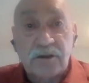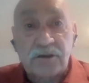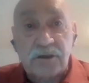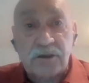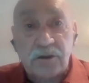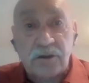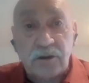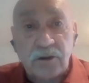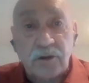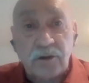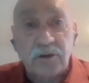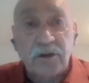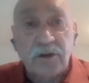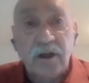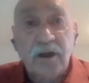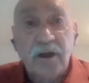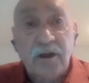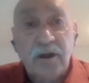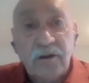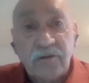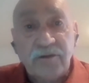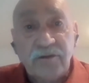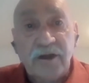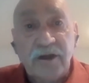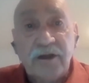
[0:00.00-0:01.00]
and so
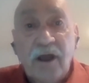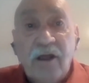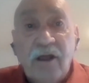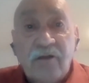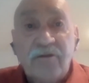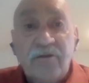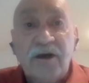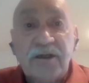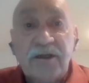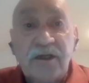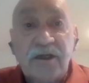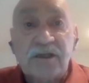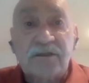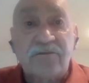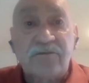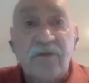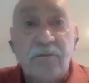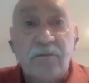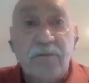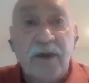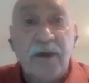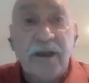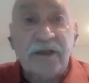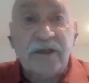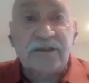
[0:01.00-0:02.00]
That, that is the
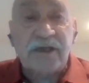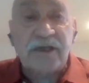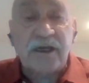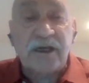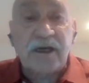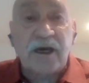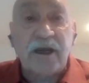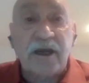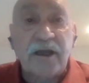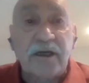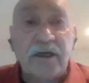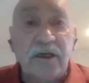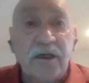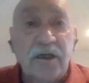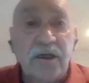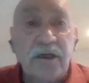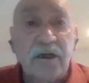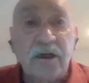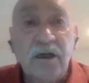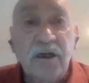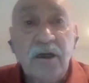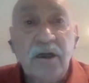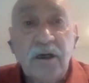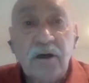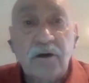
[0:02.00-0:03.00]
basic idea
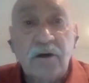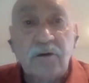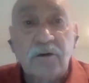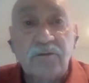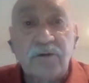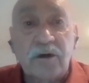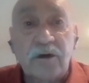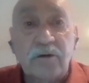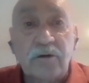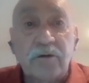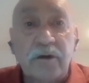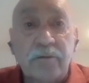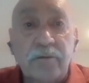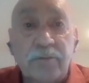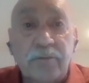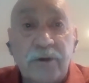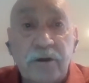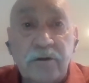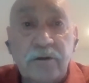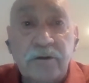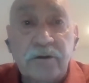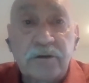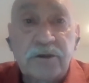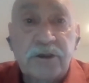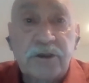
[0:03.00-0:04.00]
of our
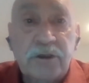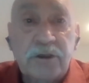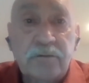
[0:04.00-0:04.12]
approach.